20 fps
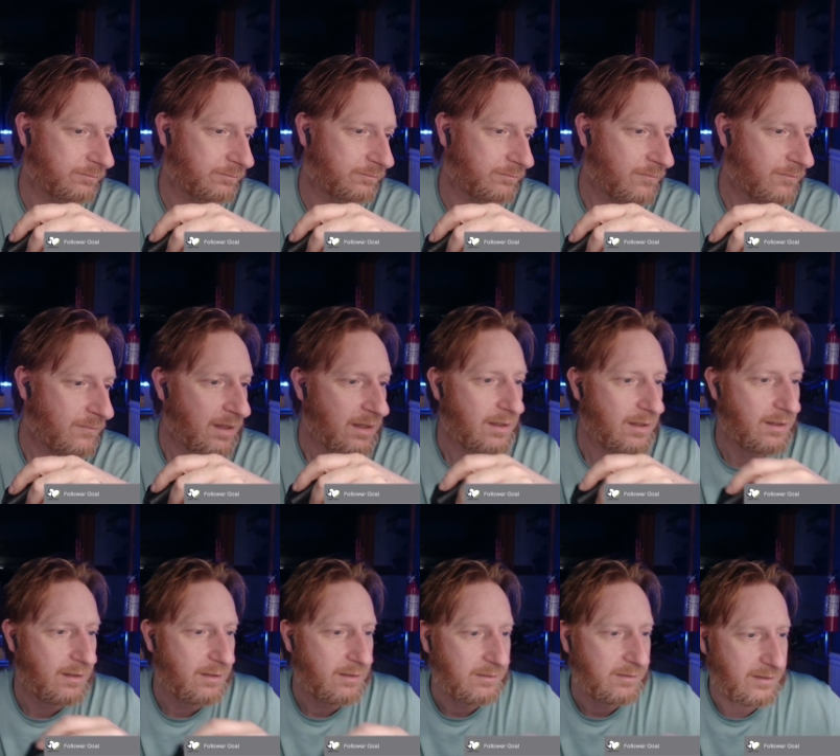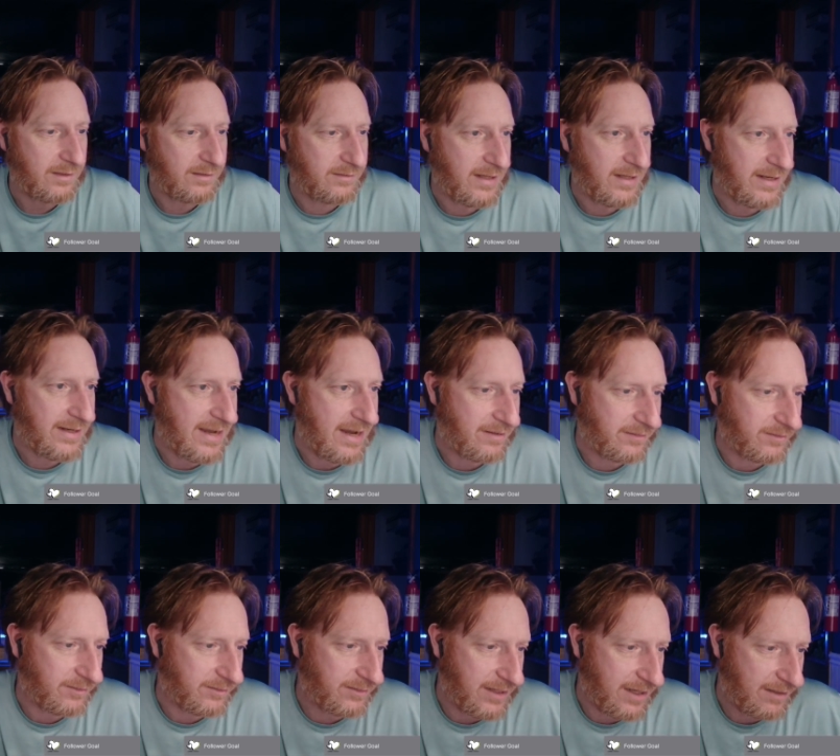It says 10
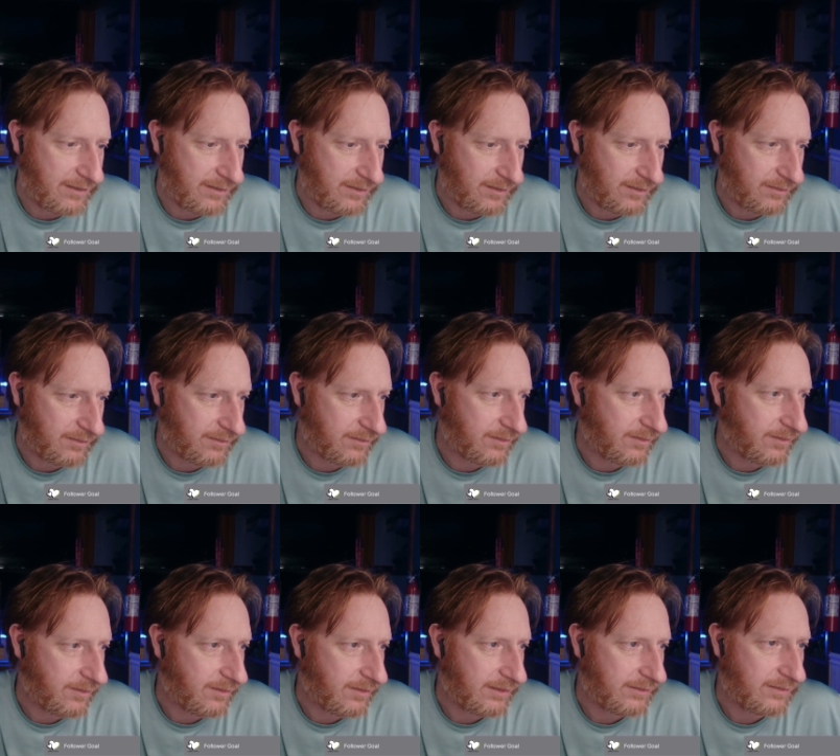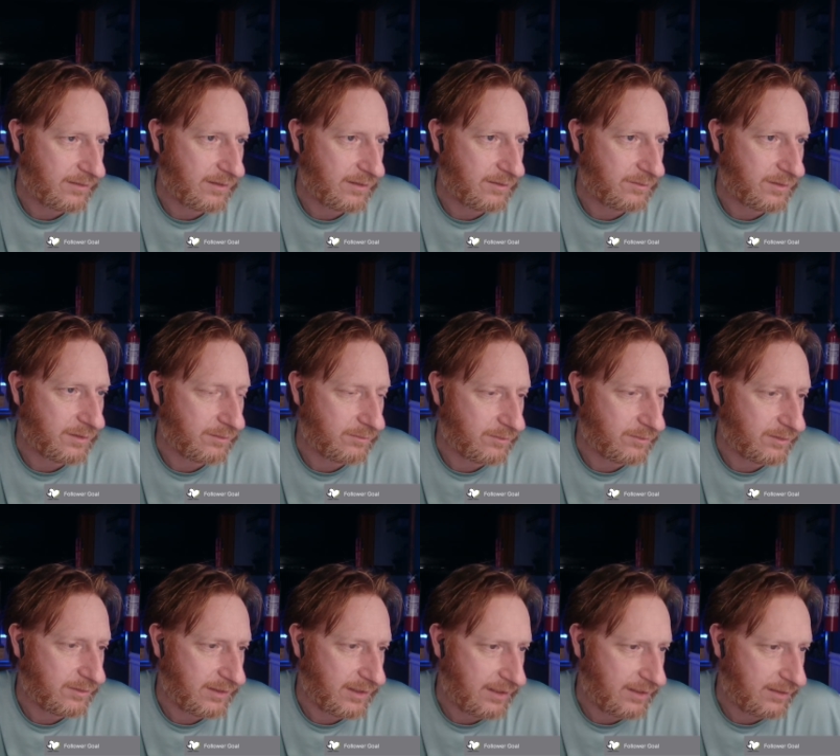ounces down here. Oh no, that's another one.
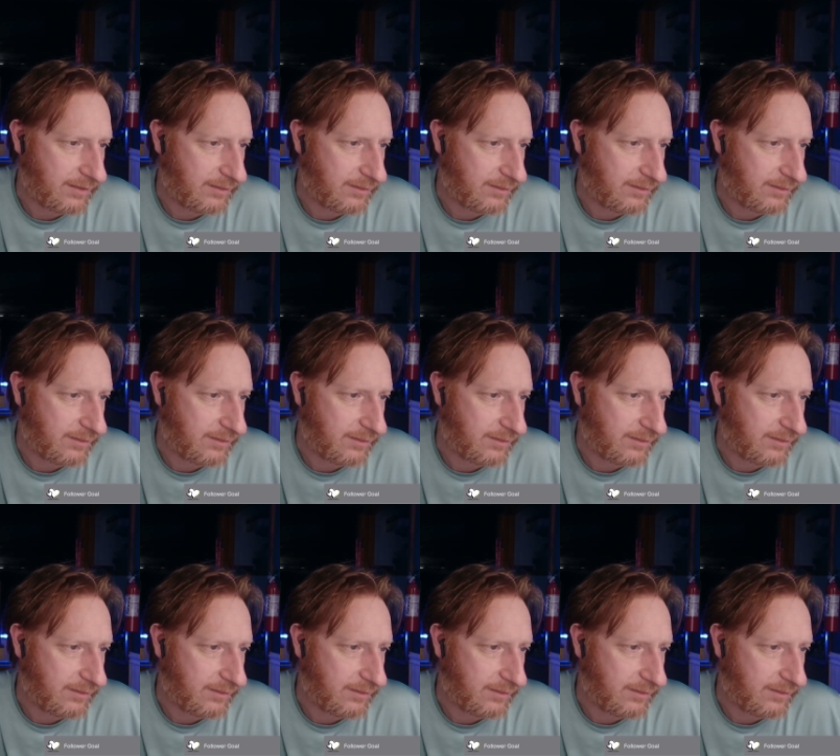What's that?